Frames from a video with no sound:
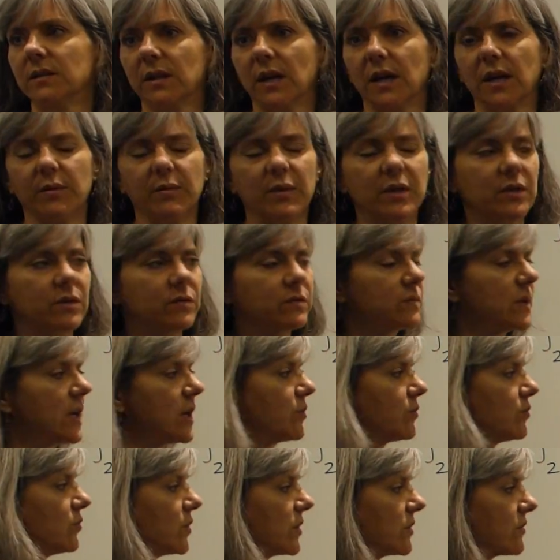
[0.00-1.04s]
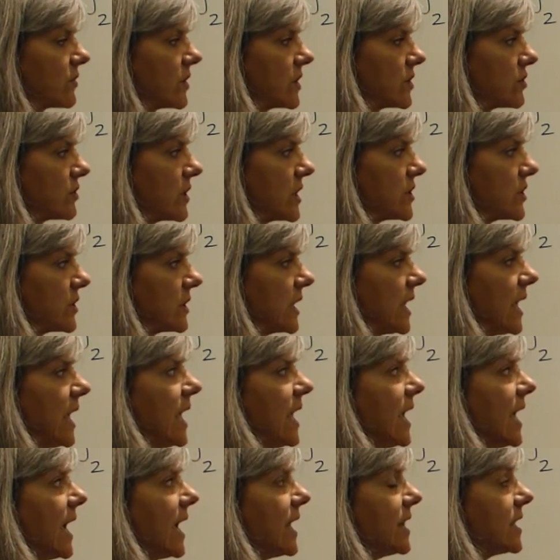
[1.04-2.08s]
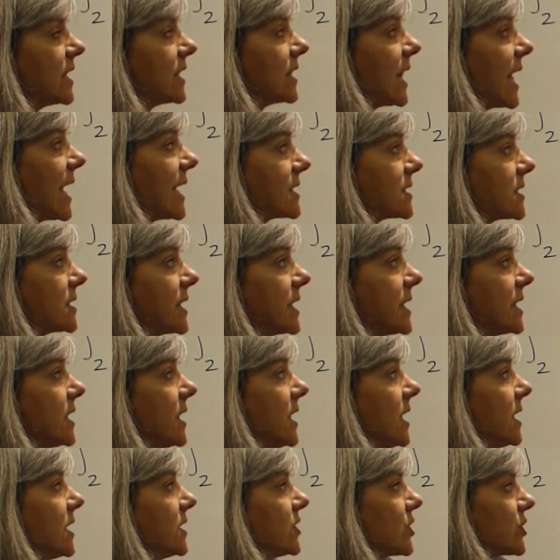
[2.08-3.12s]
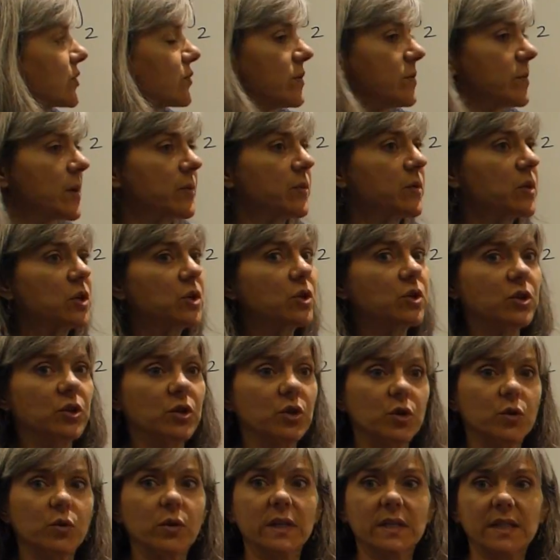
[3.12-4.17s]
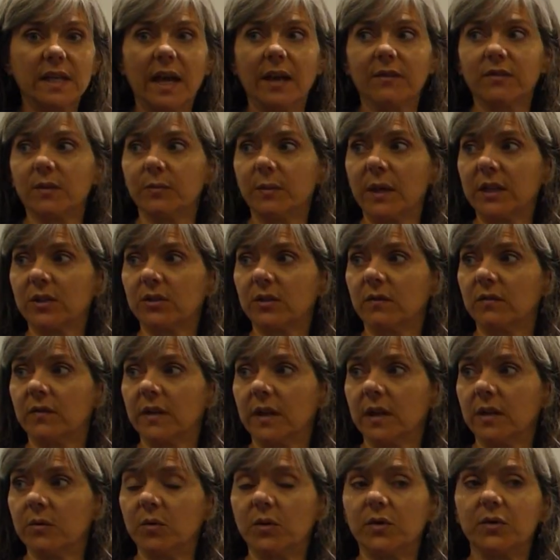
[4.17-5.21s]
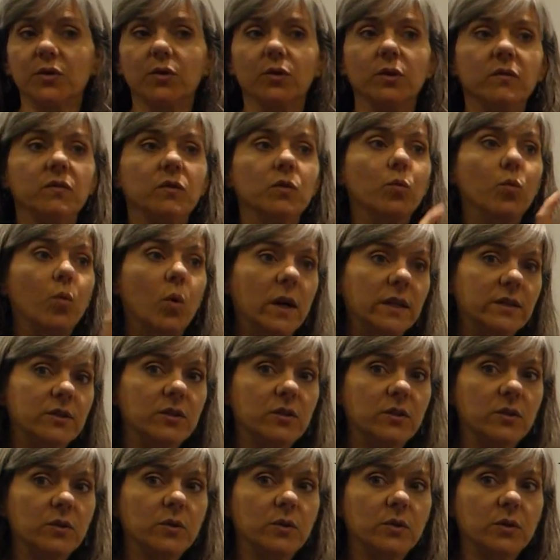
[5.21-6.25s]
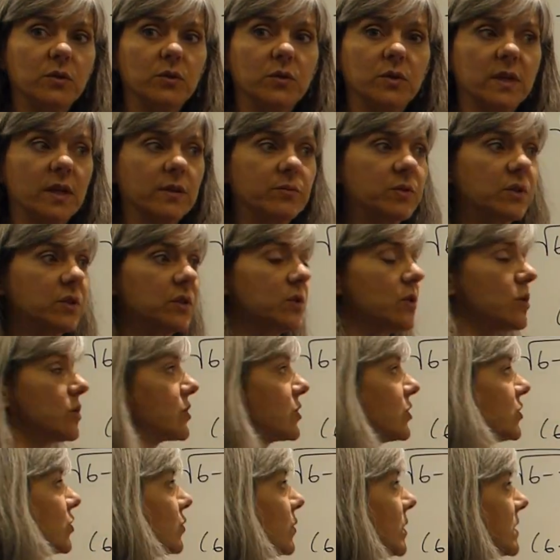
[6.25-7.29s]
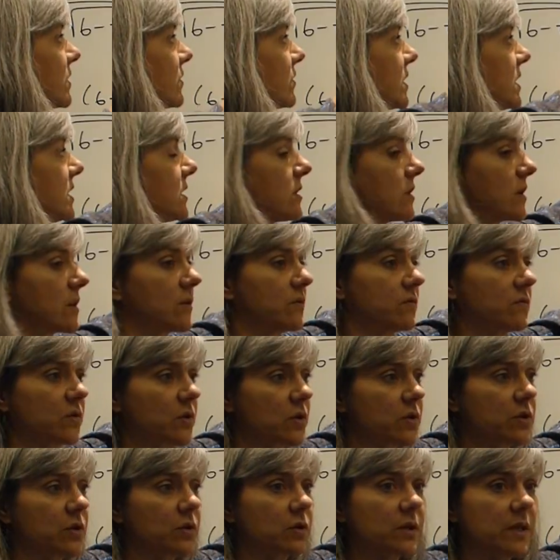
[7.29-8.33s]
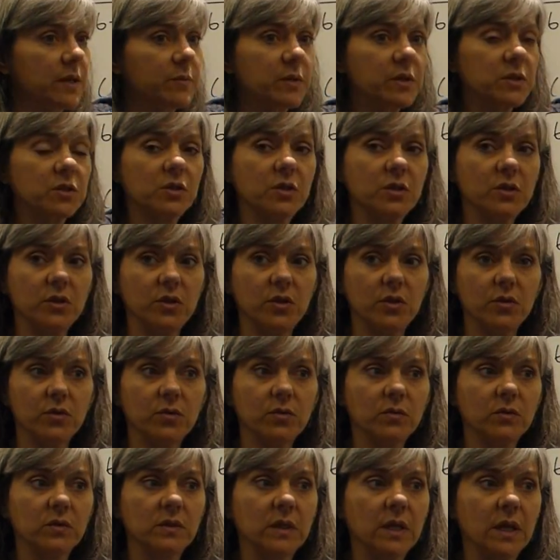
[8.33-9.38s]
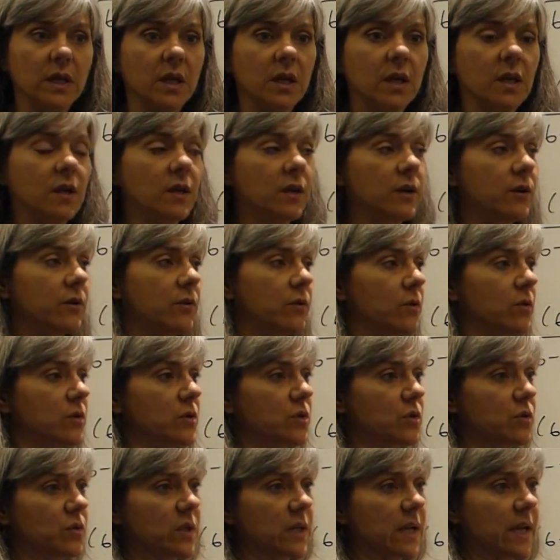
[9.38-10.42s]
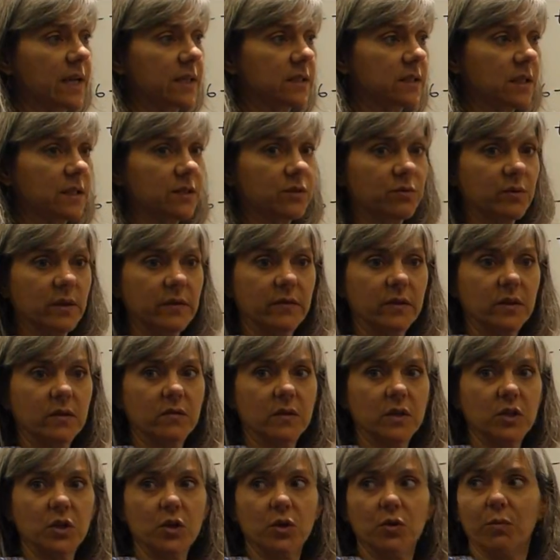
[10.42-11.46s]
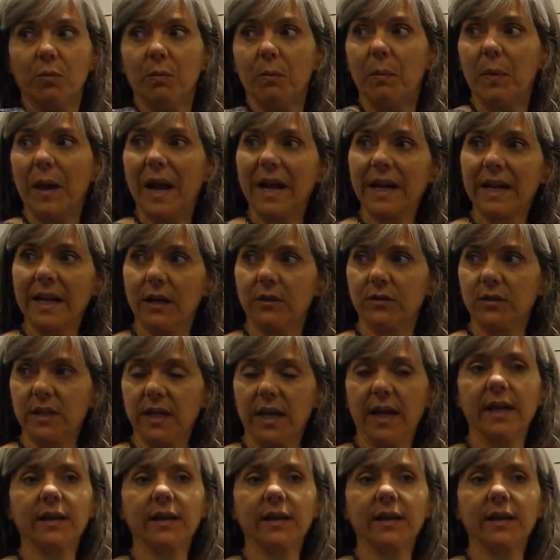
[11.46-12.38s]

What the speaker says: It'll help with frustration. And then lastly, just remember that your units have to match the variables. So if you want to use U substitution, you either need to convert your limits to U or do the antiderivative in U, back out to